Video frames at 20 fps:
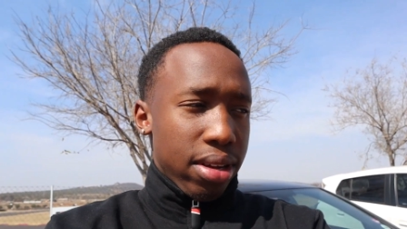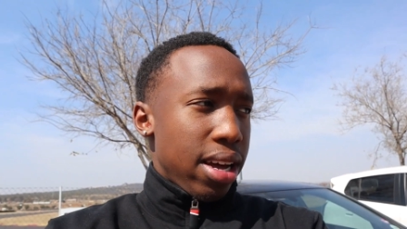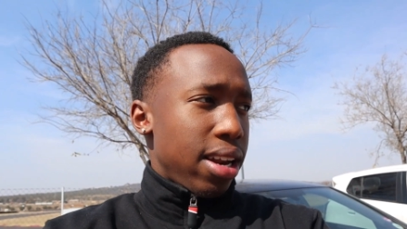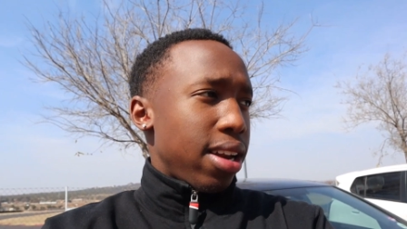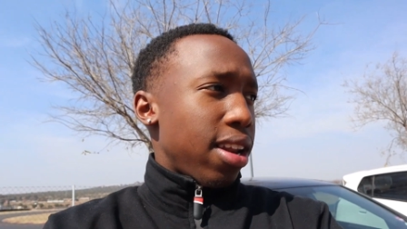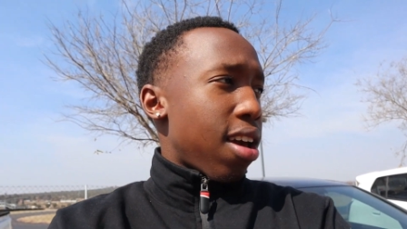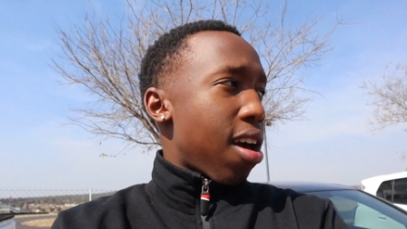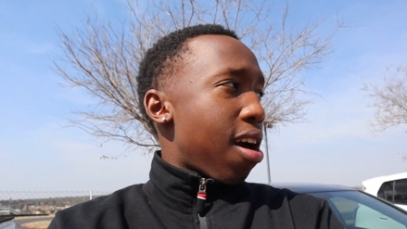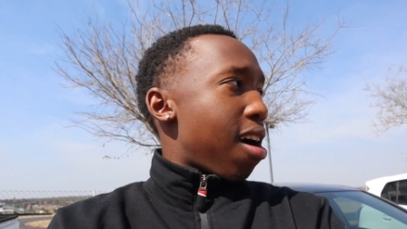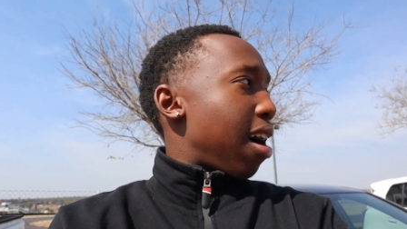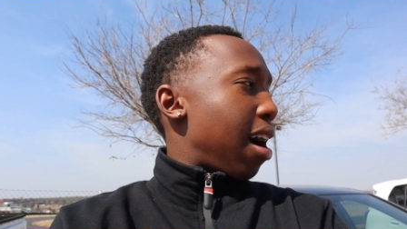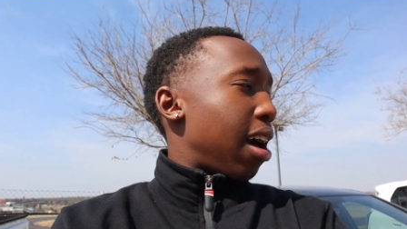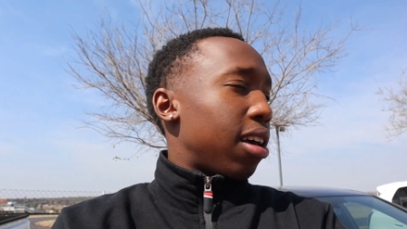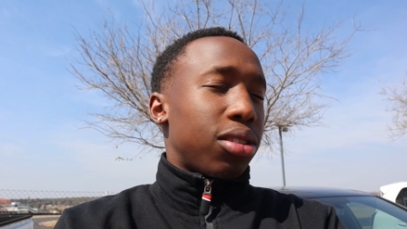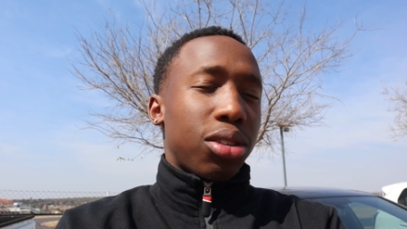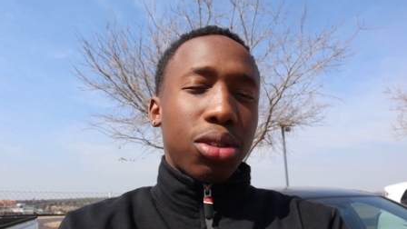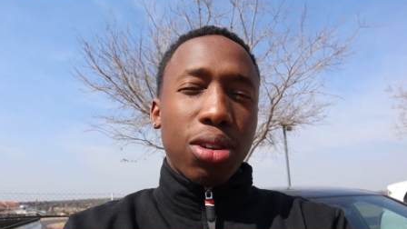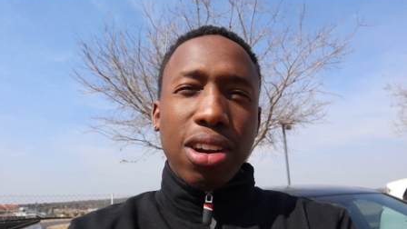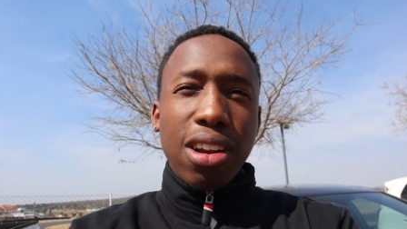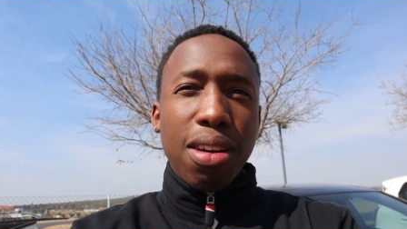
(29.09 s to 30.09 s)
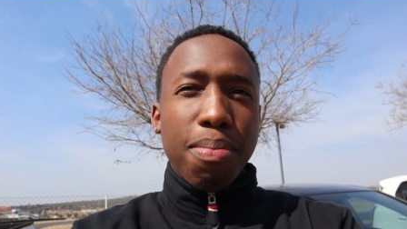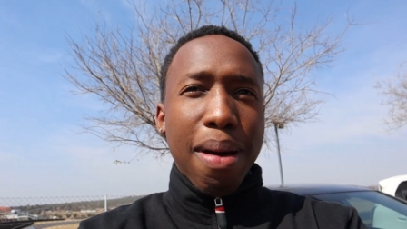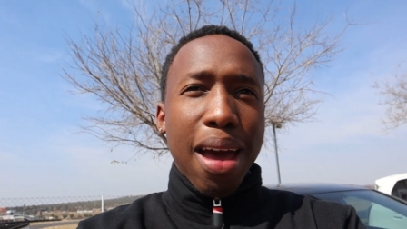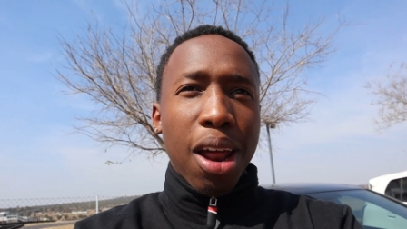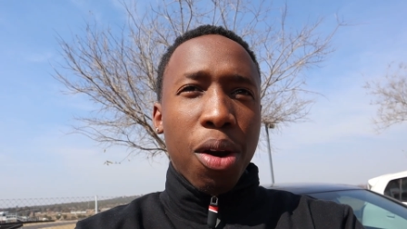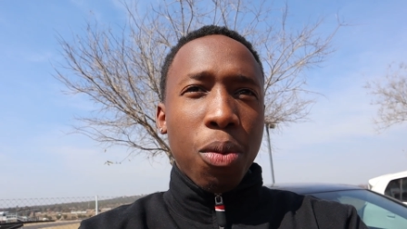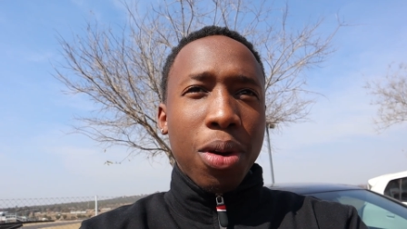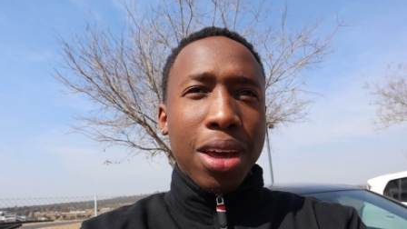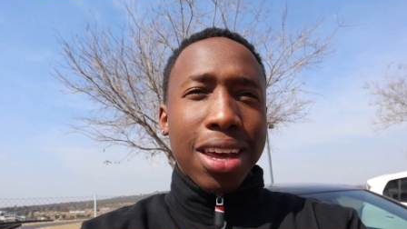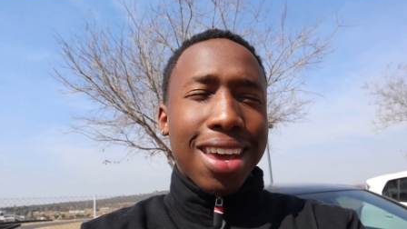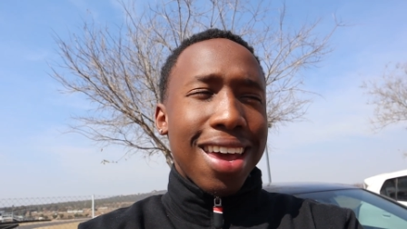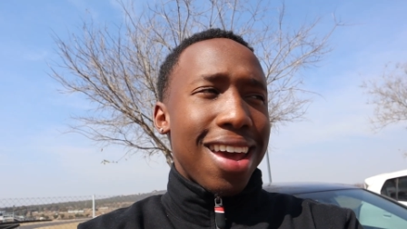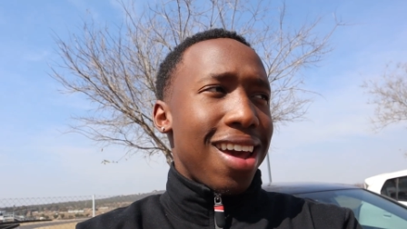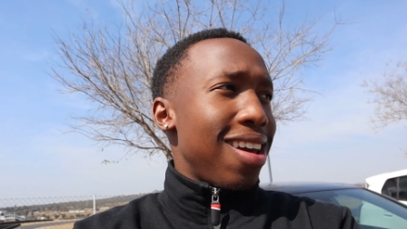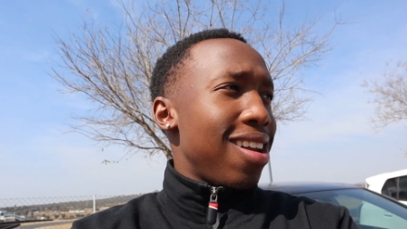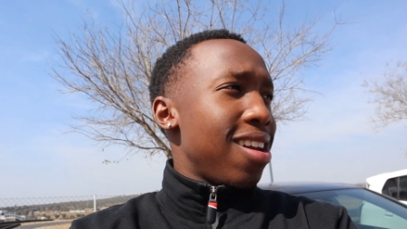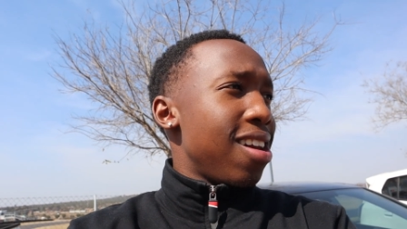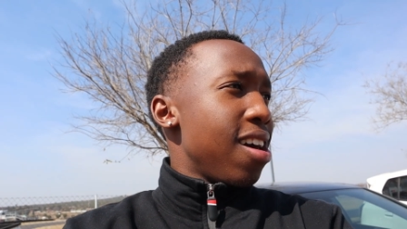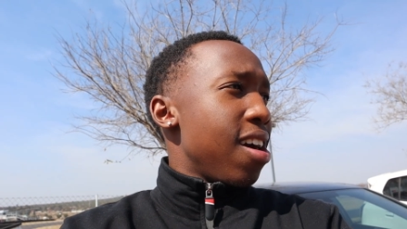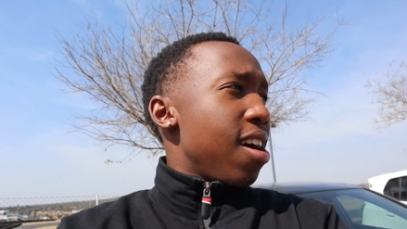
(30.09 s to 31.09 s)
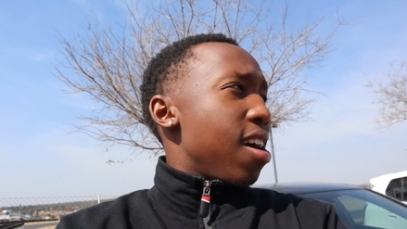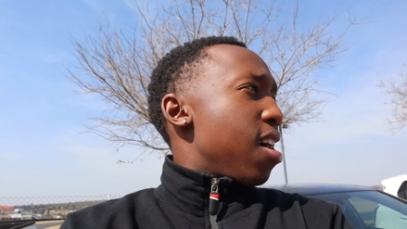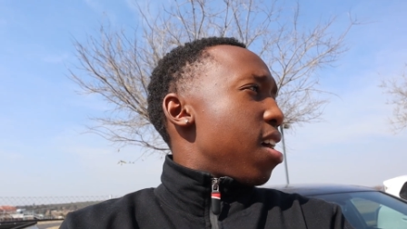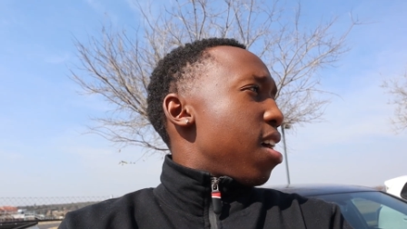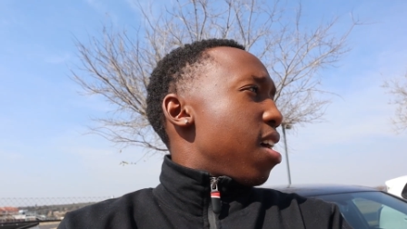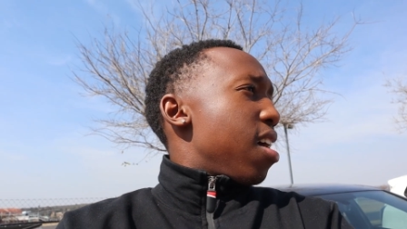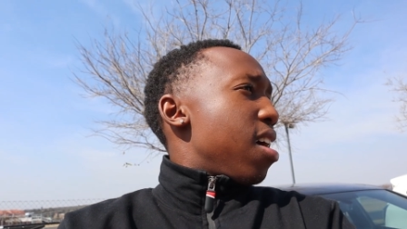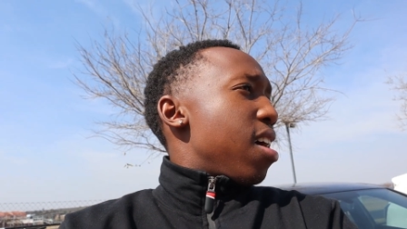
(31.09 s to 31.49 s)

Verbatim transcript: and yeah guys, it was a really bad weekend